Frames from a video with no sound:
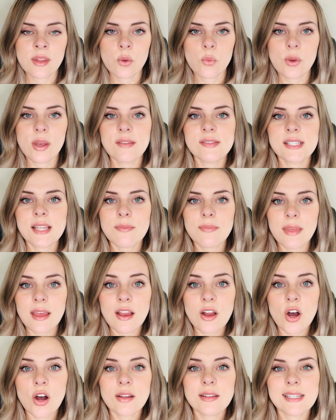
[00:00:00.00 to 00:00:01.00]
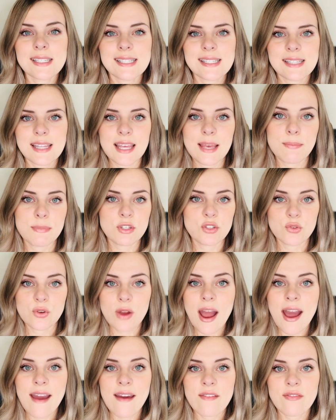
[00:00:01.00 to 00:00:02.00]
We have something called a sleep
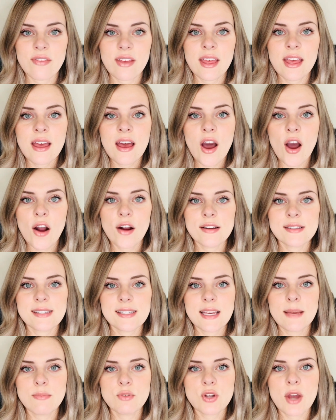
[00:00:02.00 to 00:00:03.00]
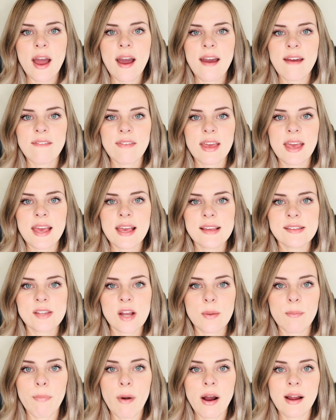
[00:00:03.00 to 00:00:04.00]
drive. Our sleep drive is
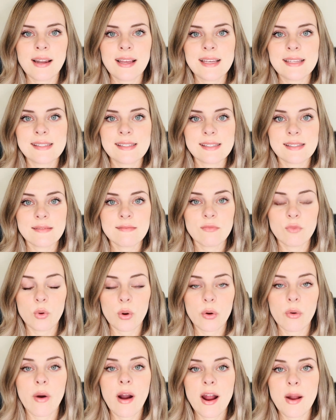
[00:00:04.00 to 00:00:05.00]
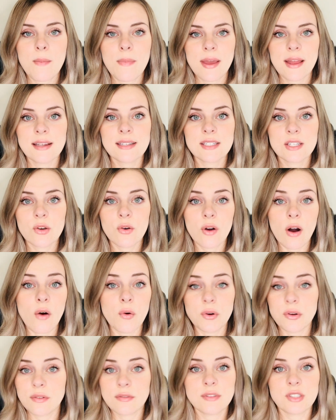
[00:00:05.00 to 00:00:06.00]
our body's requirement to
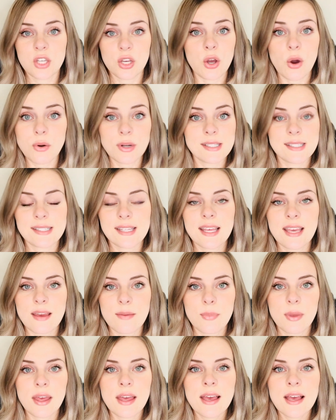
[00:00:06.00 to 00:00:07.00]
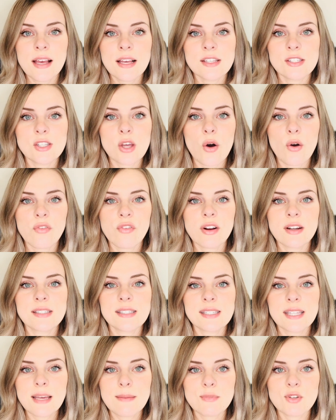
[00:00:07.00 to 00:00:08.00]
go to sleep. So if our
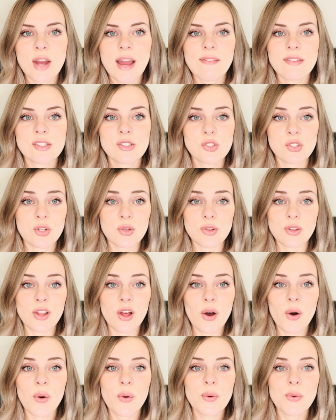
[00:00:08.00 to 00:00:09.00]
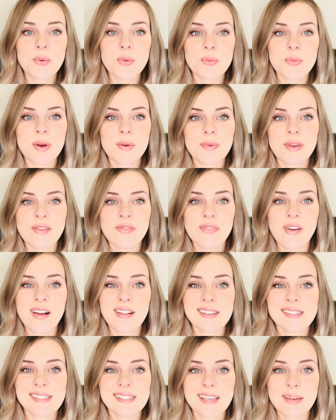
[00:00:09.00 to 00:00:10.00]
sleep drive is too low, when we
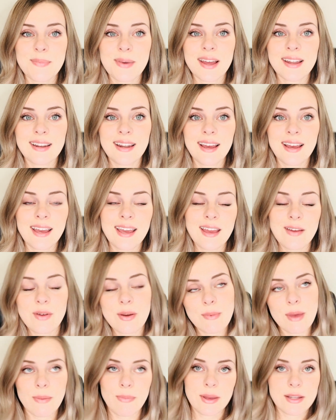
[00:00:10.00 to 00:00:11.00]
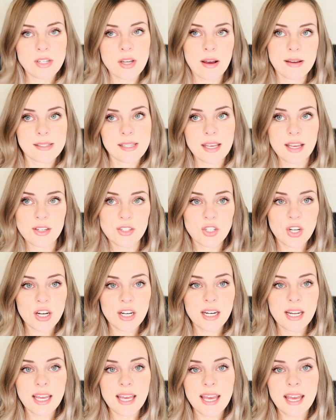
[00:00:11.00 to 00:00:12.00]
fall asleep at night, we might be tossing and
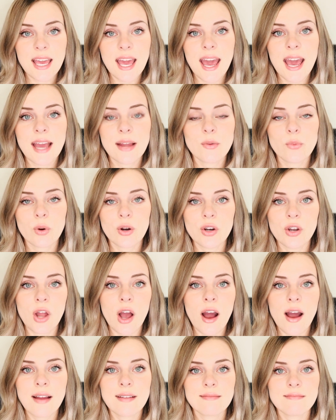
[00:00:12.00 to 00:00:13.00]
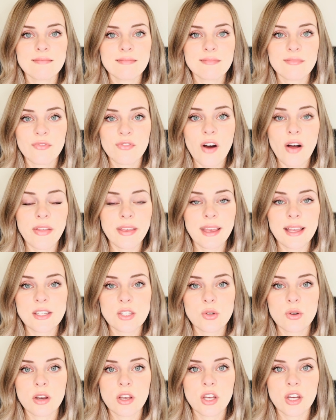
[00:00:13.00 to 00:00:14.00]
turning and we're not falling
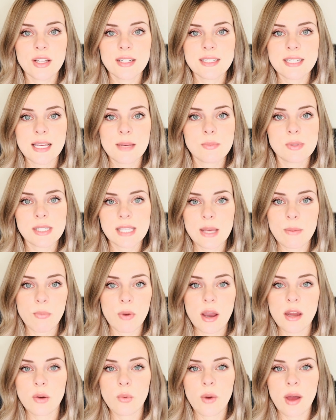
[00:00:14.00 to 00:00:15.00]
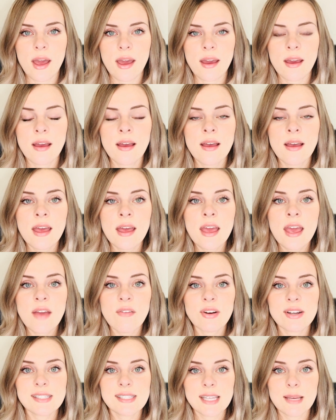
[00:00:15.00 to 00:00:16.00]
into a good deep sleep right away. If
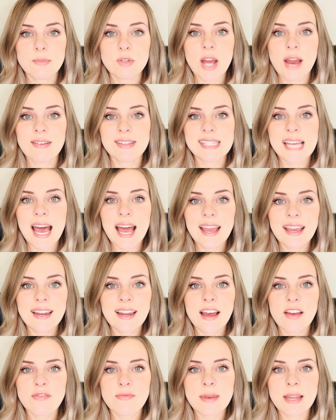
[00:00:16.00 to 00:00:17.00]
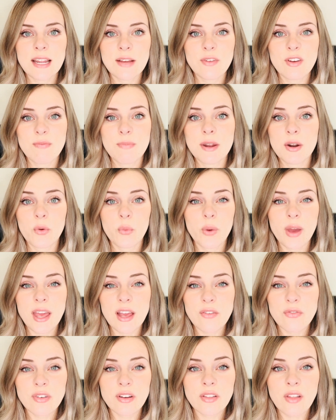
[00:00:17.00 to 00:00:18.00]
our sleep drive is high enough, meaning we've been
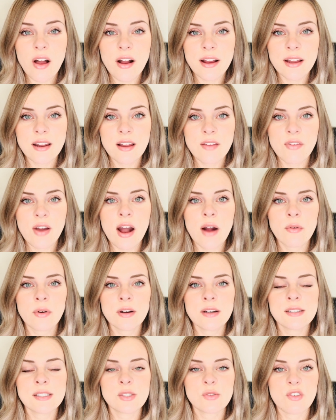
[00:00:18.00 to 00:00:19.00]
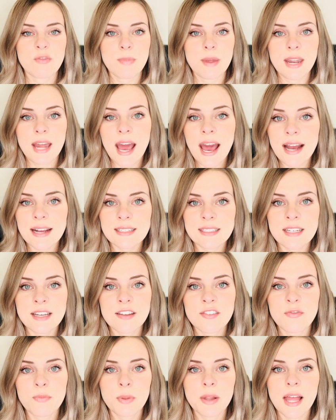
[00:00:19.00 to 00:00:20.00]
awake for long enough hours, we've been
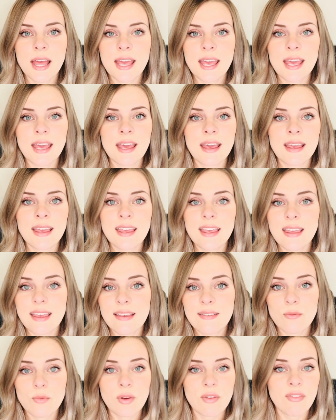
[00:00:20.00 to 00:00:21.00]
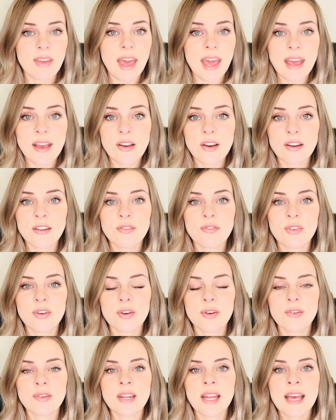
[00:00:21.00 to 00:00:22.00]
active, playing, we've ate good
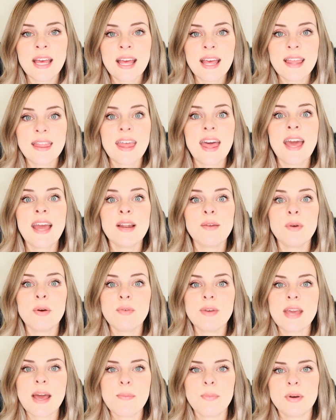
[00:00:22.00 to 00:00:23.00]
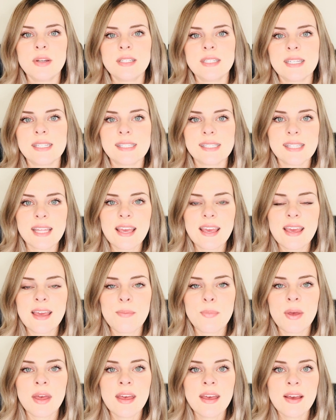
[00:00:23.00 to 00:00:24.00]
food, then when we get put to
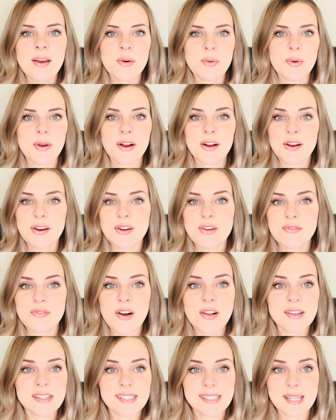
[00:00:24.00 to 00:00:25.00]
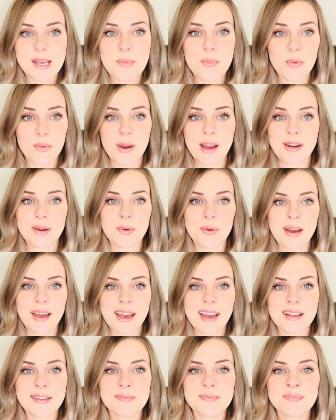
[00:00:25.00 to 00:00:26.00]
sleep, we are gonna fall asleep right
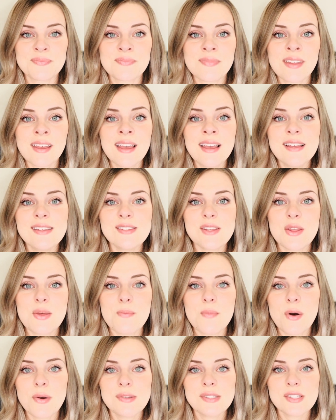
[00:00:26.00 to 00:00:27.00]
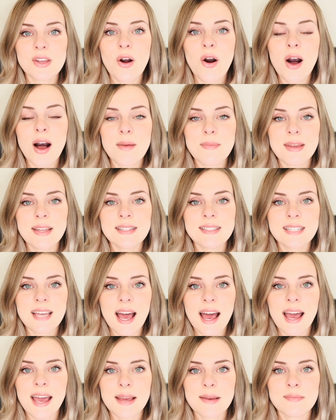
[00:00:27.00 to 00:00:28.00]
away. So the most common
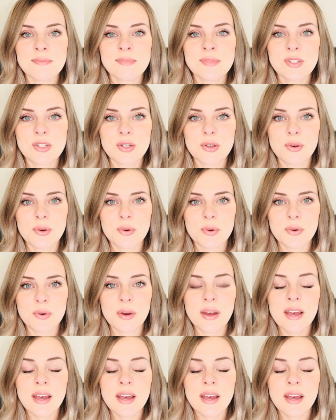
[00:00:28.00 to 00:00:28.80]
time to